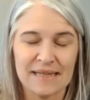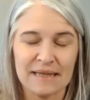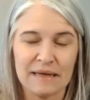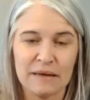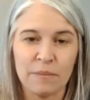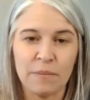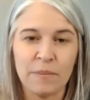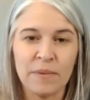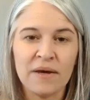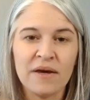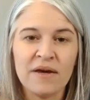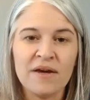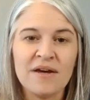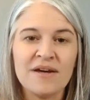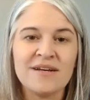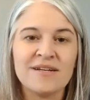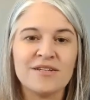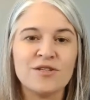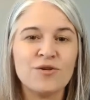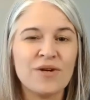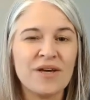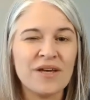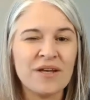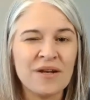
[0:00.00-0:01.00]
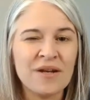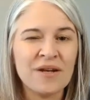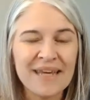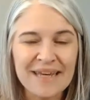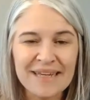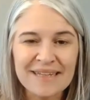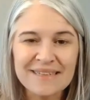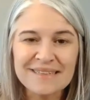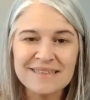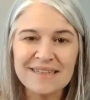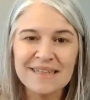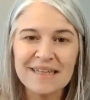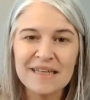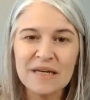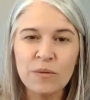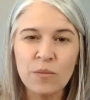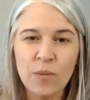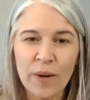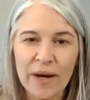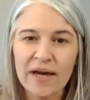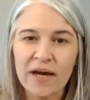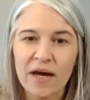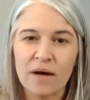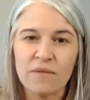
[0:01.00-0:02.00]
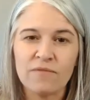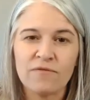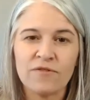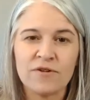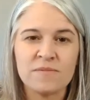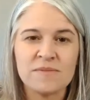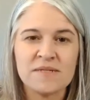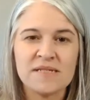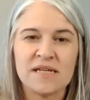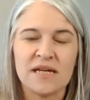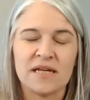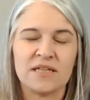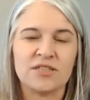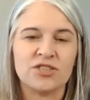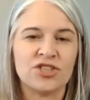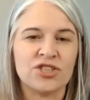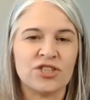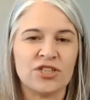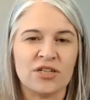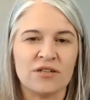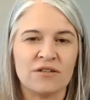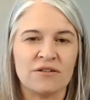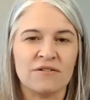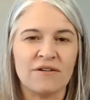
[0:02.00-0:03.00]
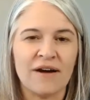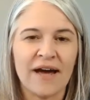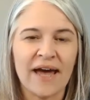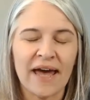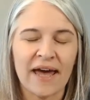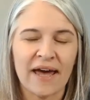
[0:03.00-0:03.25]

sleep. You can easily wake up from stage two,